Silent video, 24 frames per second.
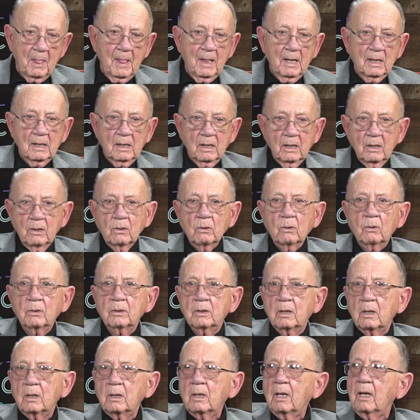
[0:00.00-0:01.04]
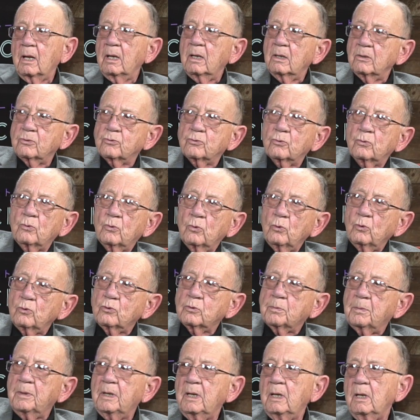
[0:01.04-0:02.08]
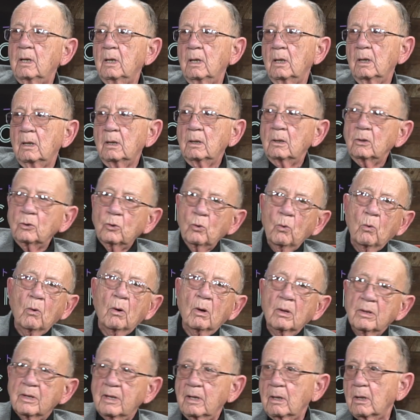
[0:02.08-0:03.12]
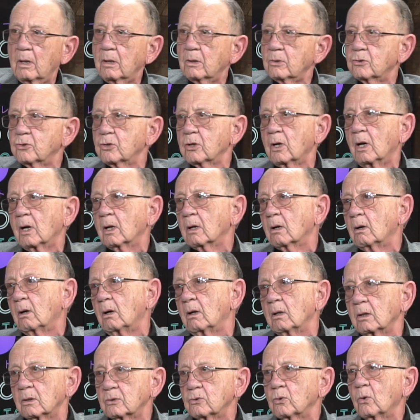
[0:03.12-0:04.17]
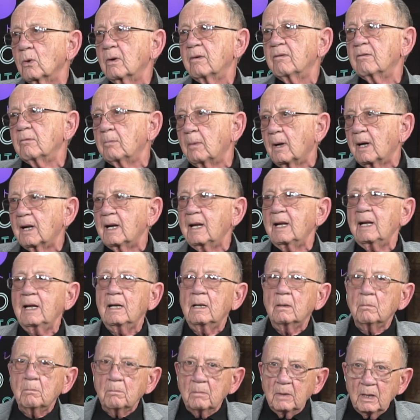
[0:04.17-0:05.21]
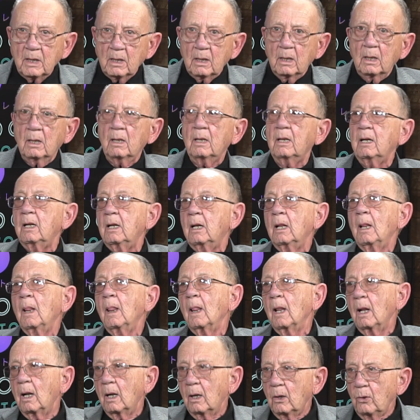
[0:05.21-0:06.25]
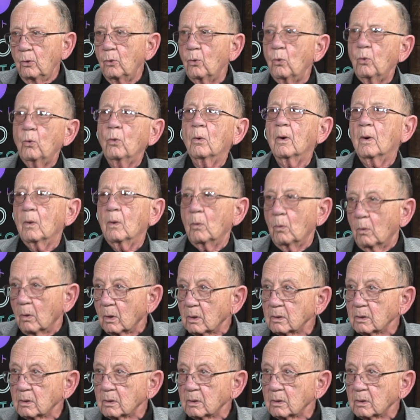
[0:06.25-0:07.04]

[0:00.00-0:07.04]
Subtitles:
And then they introduced me to all the other shot callers, so everybody immediately knew who I was.